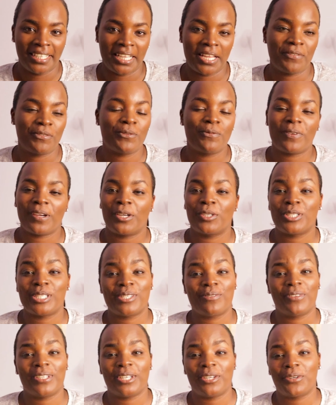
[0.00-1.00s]
If you found
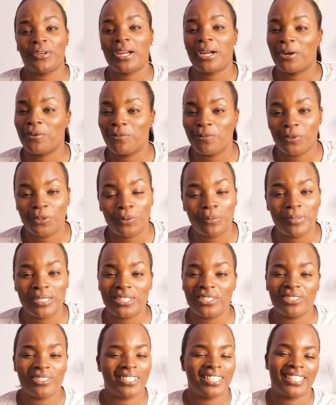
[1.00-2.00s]
this video helpful, be
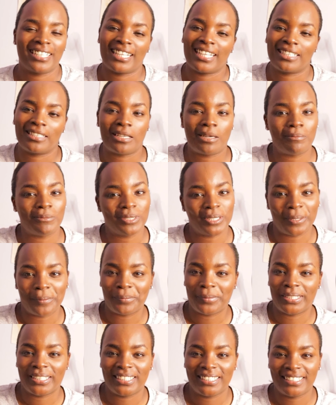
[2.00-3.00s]
sure to hit that thumbs
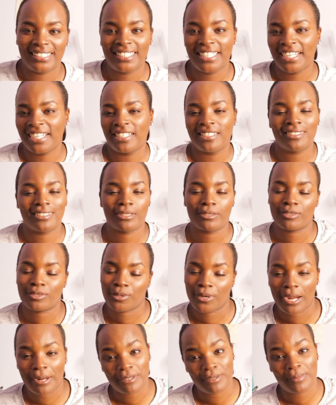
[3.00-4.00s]
up button.
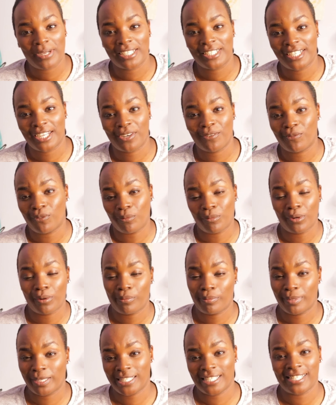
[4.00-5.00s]
Subscribe to my channel for more
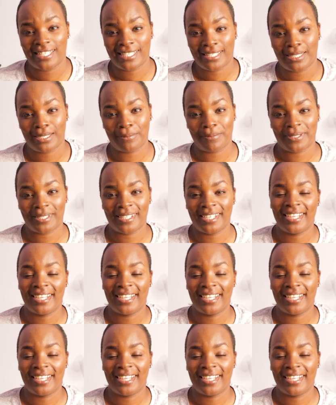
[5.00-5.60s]
business tips.